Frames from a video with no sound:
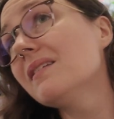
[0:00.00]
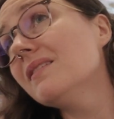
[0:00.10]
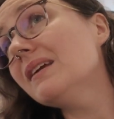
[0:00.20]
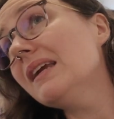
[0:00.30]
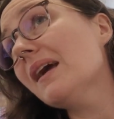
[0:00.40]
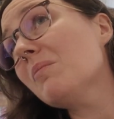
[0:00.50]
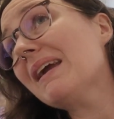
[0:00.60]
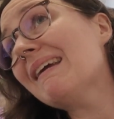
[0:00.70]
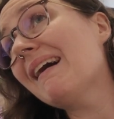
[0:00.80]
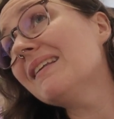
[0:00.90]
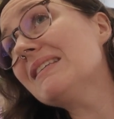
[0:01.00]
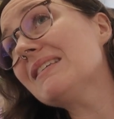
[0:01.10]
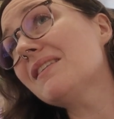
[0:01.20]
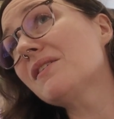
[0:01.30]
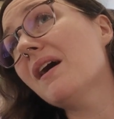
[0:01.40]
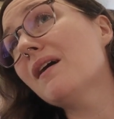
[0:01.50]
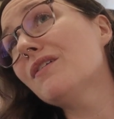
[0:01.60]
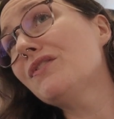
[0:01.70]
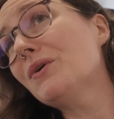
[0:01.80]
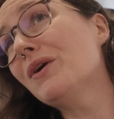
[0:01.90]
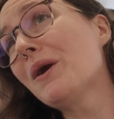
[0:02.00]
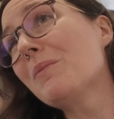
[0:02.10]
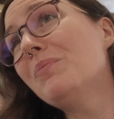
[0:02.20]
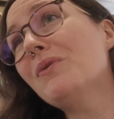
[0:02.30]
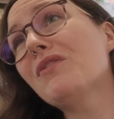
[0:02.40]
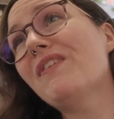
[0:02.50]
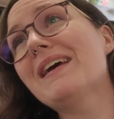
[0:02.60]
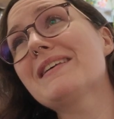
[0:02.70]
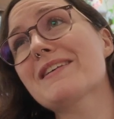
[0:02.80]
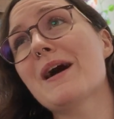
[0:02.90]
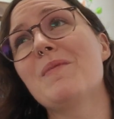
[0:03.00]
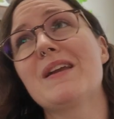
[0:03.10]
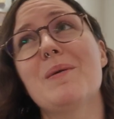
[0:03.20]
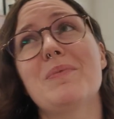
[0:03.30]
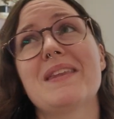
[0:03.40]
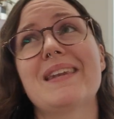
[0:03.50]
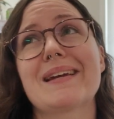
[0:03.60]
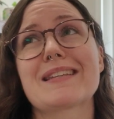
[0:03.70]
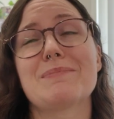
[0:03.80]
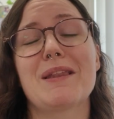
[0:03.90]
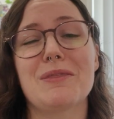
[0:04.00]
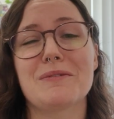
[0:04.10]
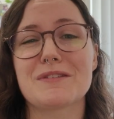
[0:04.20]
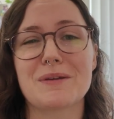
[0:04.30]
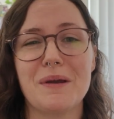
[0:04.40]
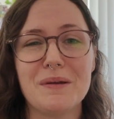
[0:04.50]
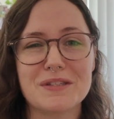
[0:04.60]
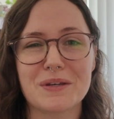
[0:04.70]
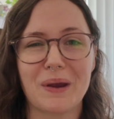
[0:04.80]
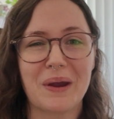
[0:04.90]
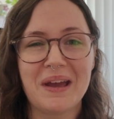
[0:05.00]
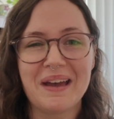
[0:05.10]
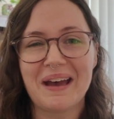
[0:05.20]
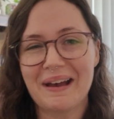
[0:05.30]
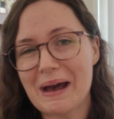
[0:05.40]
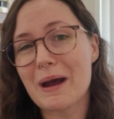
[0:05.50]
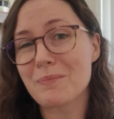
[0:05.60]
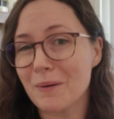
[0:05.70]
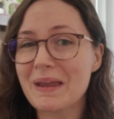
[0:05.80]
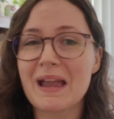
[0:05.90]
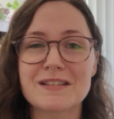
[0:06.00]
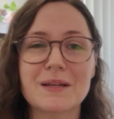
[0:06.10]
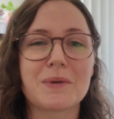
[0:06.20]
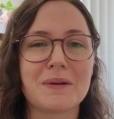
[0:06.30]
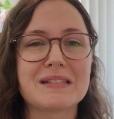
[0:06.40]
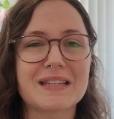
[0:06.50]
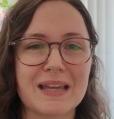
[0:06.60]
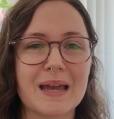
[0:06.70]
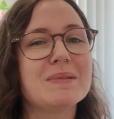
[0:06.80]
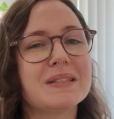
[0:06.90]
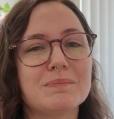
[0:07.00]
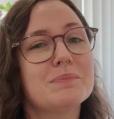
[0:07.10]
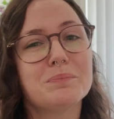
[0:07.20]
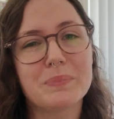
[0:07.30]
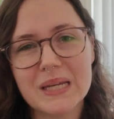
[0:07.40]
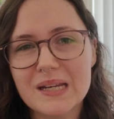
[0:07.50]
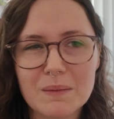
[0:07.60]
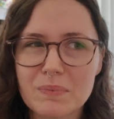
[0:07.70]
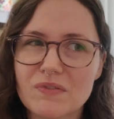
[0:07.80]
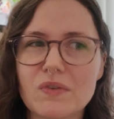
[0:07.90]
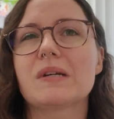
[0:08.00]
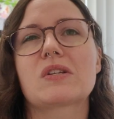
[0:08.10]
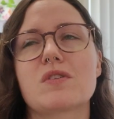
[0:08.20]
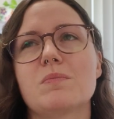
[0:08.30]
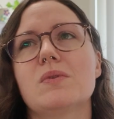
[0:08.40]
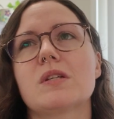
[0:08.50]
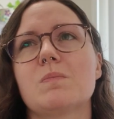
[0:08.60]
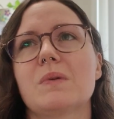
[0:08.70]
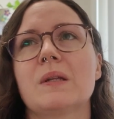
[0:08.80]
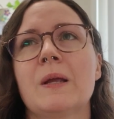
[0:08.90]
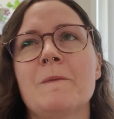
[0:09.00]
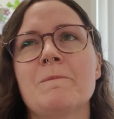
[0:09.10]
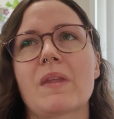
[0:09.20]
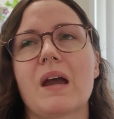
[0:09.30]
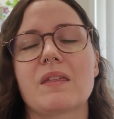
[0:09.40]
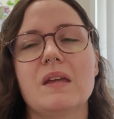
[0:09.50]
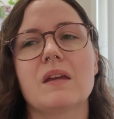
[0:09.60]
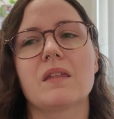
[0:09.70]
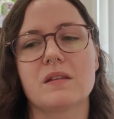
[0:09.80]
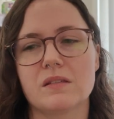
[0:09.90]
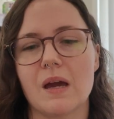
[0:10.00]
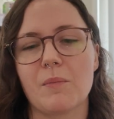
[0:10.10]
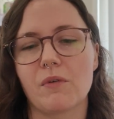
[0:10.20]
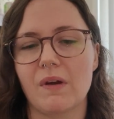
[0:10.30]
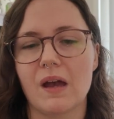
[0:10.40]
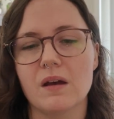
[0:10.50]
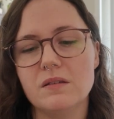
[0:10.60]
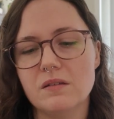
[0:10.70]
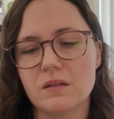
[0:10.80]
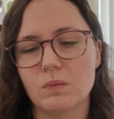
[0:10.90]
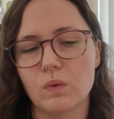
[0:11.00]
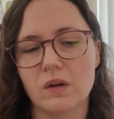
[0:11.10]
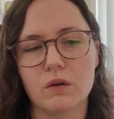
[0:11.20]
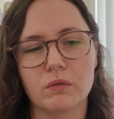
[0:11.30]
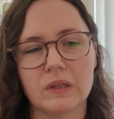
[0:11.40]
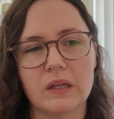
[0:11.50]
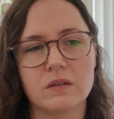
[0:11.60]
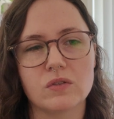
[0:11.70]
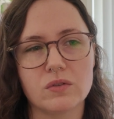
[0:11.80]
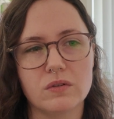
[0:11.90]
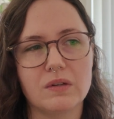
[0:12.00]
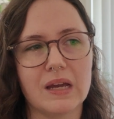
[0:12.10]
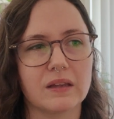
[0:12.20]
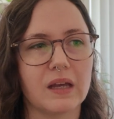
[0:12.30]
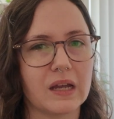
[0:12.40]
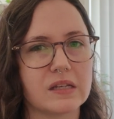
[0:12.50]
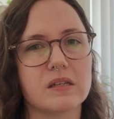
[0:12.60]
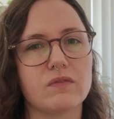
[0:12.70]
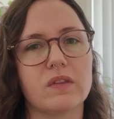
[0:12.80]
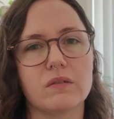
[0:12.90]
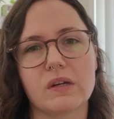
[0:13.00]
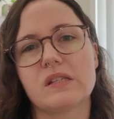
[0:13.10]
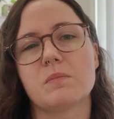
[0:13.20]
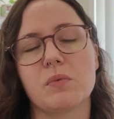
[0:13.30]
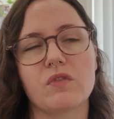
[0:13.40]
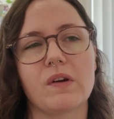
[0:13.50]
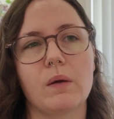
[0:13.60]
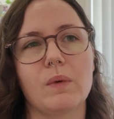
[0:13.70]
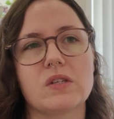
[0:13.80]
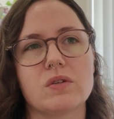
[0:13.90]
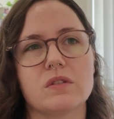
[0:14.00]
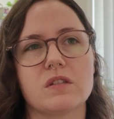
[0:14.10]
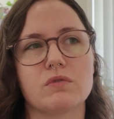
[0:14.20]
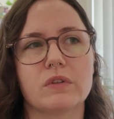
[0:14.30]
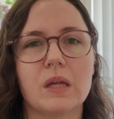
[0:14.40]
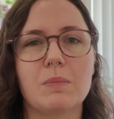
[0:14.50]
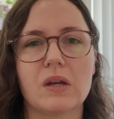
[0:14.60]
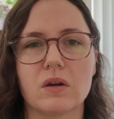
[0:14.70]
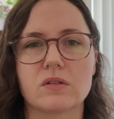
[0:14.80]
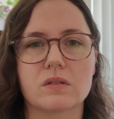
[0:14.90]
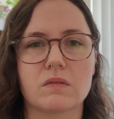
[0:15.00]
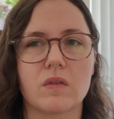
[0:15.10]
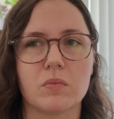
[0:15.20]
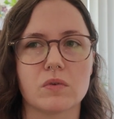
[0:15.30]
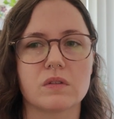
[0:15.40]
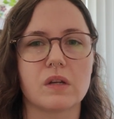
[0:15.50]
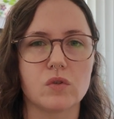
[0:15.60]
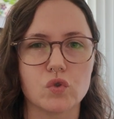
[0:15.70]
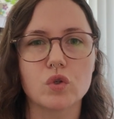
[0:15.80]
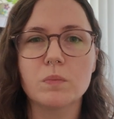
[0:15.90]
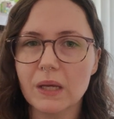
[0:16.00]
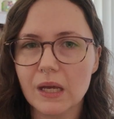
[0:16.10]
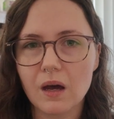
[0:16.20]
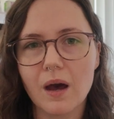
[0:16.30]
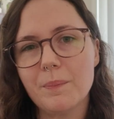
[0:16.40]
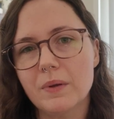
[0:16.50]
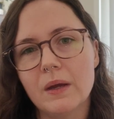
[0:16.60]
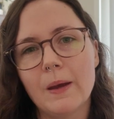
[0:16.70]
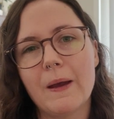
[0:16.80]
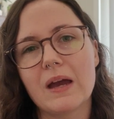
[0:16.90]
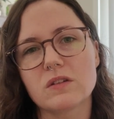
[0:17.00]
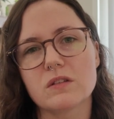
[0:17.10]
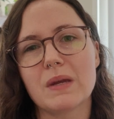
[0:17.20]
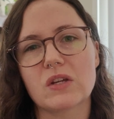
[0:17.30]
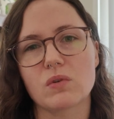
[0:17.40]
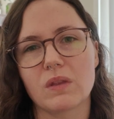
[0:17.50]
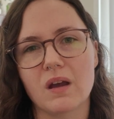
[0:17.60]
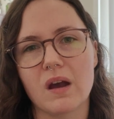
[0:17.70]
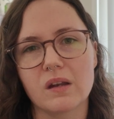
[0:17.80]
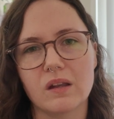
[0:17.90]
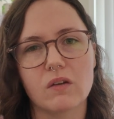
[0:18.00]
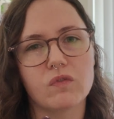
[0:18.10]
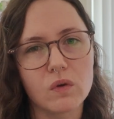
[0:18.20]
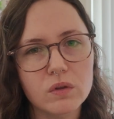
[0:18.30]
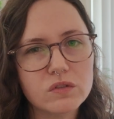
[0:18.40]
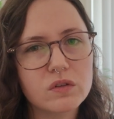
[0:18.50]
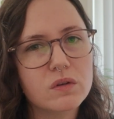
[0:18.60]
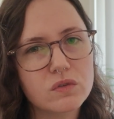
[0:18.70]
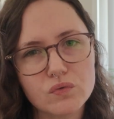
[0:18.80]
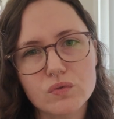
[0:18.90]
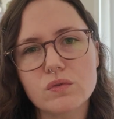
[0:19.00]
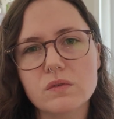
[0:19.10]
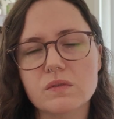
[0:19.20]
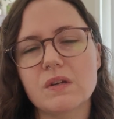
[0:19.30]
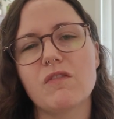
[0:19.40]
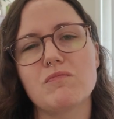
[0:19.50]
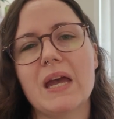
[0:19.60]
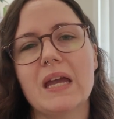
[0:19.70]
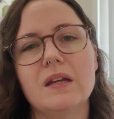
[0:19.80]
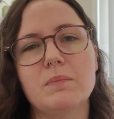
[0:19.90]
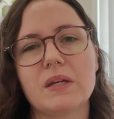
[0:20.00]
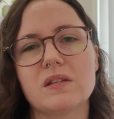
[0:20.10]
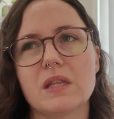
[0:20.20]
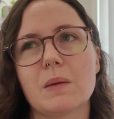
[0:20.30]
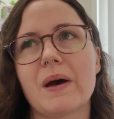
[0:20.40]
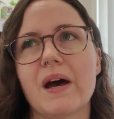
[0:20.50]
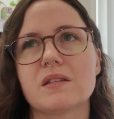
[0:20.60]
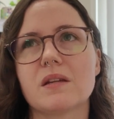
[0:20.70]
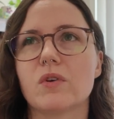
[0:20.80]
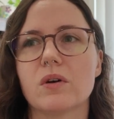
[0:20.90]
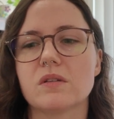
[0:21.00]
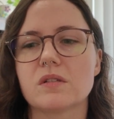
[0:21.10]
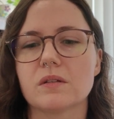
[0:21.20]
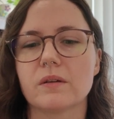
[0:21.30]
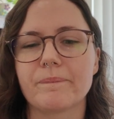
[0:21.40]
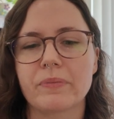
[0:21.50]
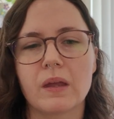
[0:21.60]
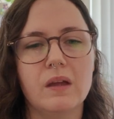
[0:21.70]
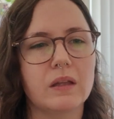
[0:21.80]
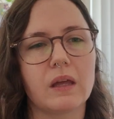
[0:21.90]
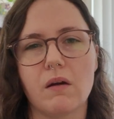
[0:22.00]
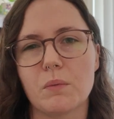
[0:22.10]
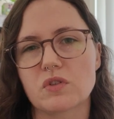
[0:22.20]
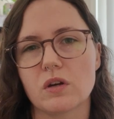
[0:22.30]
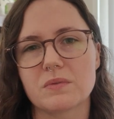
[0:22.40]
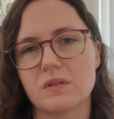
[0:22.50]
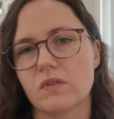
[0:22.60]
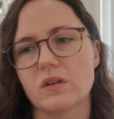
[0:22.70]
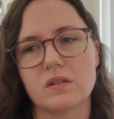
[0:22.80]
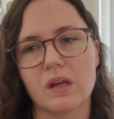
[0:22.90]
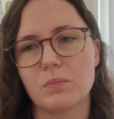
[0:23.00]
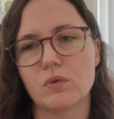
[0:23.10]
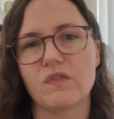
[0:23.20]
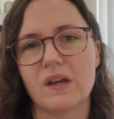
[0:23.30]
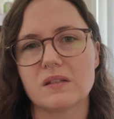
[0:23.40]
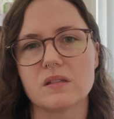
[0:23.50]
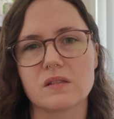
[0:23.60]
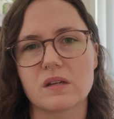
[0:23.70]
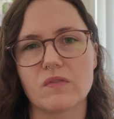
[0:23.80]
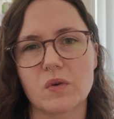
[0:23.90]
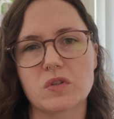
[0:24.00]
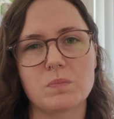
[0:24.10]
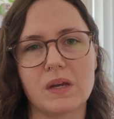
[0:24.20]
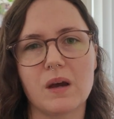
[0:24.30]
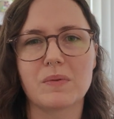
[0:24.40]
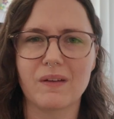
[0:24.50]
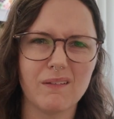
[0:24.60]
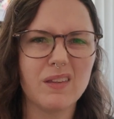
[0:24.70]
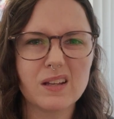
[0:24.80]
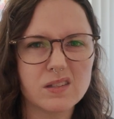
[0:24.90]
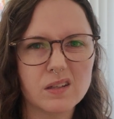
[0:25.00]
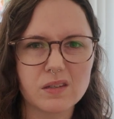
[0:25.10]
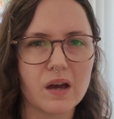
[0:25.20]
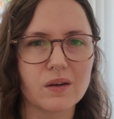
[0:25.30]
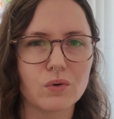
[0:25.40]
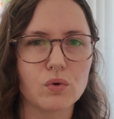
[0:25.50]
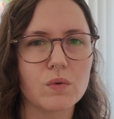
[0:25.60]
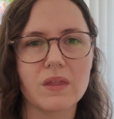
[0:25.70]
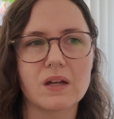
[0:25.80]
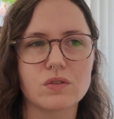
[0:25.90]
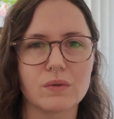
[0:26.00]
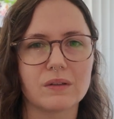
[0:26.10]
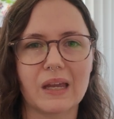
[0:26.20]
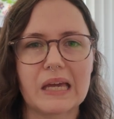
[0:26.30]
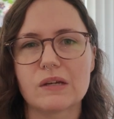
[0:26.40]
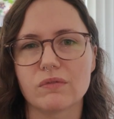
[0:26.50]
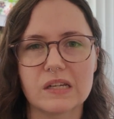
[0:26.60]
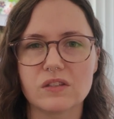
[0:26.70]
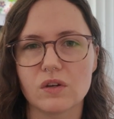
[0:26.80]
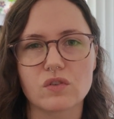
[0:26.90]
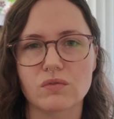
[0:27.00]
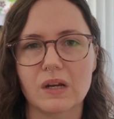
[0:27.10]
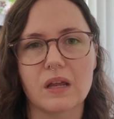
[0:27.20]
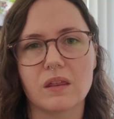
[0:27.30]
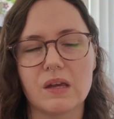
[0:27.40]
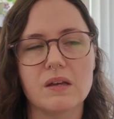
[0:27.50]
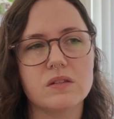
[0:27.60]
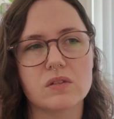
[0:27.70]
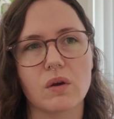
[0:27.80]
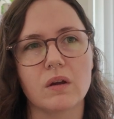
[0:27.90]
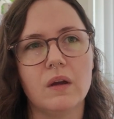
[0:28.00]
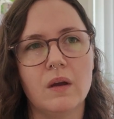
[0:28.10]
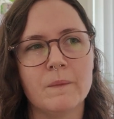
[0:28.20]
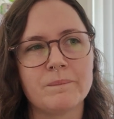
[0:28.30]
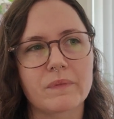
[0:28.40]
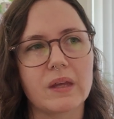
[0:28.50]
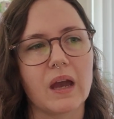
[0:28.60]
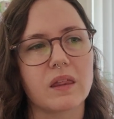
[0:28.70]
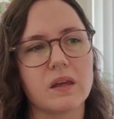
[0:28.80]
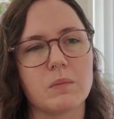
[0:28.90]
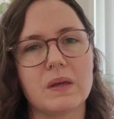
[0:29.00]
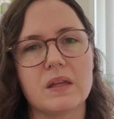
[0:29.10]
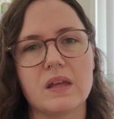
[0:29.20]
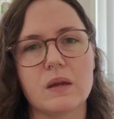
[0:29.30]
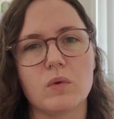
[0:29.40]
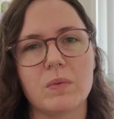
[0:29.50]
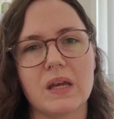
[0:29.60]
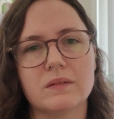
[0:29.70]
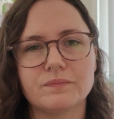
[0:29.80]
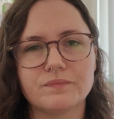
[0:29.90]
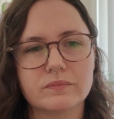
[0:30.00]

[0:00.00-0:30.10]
looking at my calendar, there are a few book fairs coming up in the next month or so I'll probably end up going to them and picking up a few extra books. But I think this time around, what I'll really do, and like I did for the recent book fair I went to, is just really be conscious of the books that I do pick up and just make sure they kind of like fall into those rules that I've made. Because in the past I've gone to like op shops and I've gone to like book fairs and stuff, and I'll just pick up and like, oh, that sounds kind of cool, without doing like any research or anything. So yeah, I think a big thing will be